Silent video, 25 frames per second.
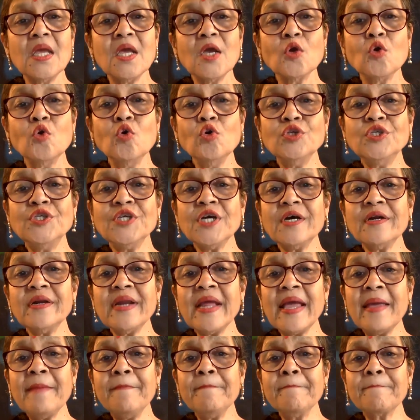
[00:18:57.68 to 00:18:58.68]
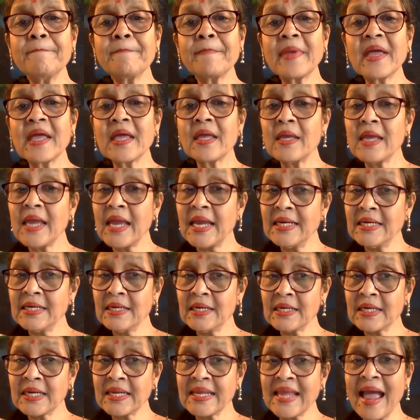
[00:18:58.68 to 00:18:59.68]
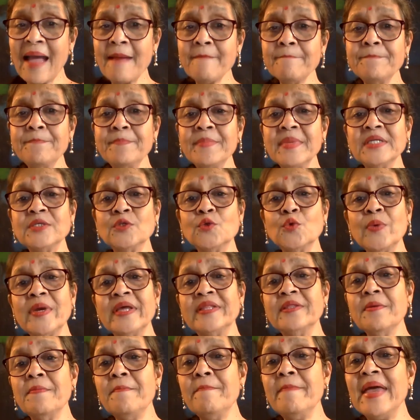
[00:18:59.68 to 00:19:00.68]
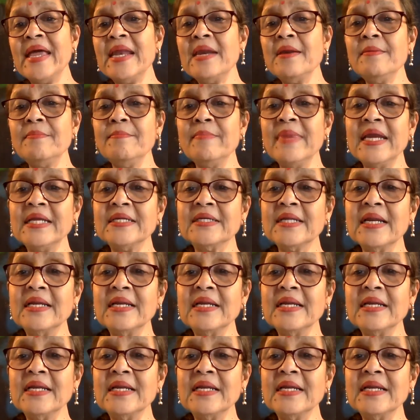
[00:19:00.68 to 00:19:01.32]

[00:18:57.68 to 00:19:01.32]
Gujar encampment where the men made a